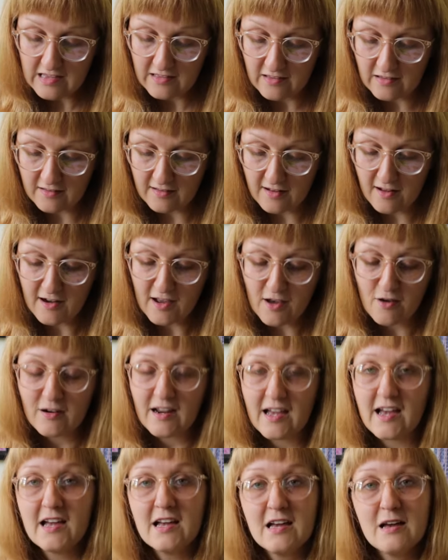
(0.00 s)
That's slightly
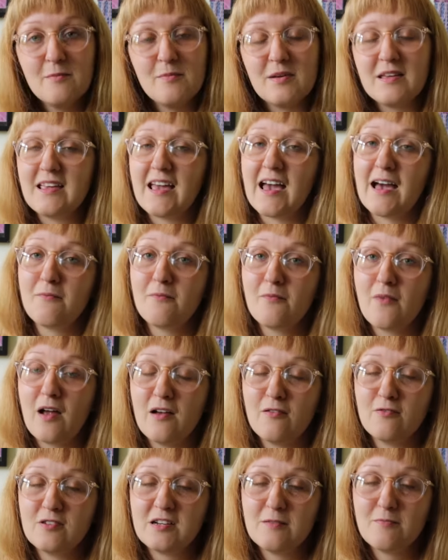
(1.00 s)
older, but yeah,
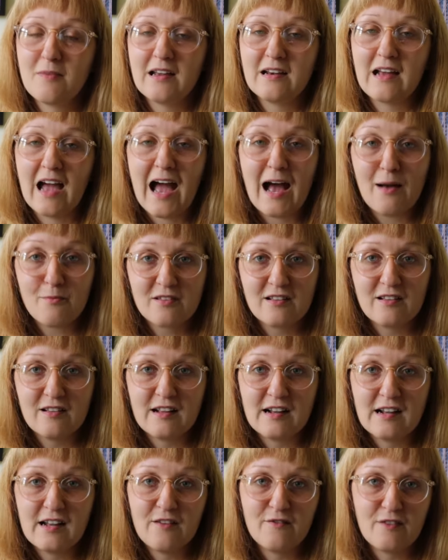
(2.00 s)
she made an
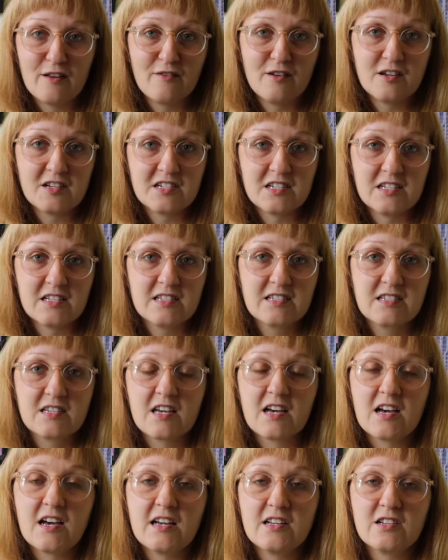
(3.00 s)
absolutely lovely version of this skirt.